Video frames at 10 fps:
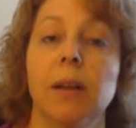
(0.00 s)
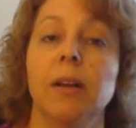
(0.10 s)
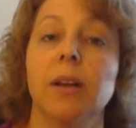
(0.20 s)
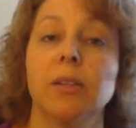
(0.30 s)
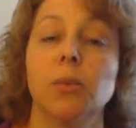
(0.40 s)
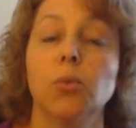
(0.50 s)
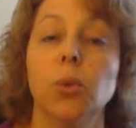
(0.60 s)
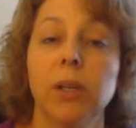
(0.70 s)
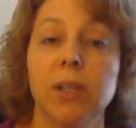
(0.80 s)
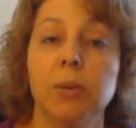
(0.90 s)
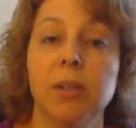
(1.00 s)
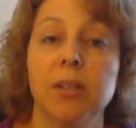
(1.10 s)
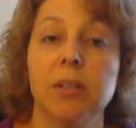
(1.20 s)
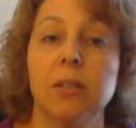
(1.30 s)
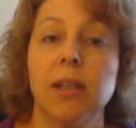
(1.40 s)
because it really
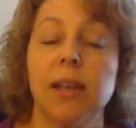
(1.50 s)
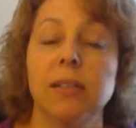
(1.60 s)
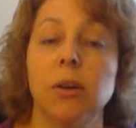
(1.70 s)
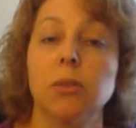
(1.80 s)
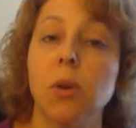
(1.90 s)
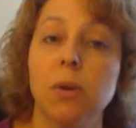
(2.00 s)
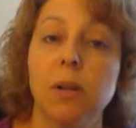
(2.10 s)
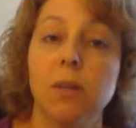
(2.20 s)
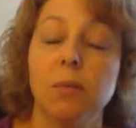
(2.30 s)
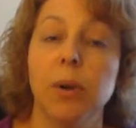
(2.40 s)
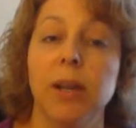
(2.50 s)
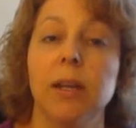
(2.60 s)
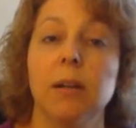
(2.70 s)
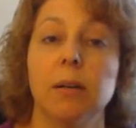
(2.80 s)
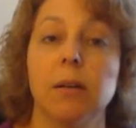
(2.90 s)
releases that serotonin in the
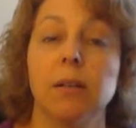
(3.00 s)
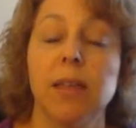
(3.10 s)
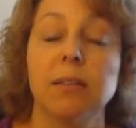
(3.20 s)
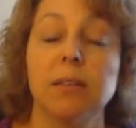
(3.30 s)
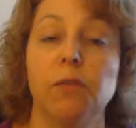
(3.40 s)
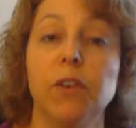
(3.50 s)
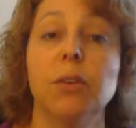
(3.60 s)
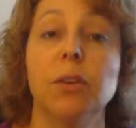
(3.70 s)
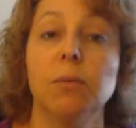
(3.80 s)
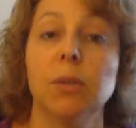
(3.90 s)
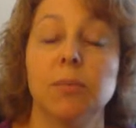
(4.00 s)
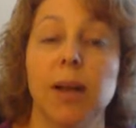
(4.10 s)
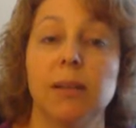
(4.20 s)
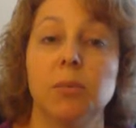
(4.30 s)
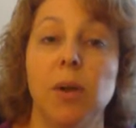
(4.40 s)
brain, and that's the feel-good
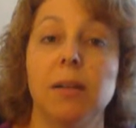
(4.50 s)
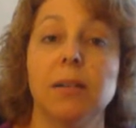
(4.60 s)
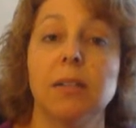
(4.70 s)
response back.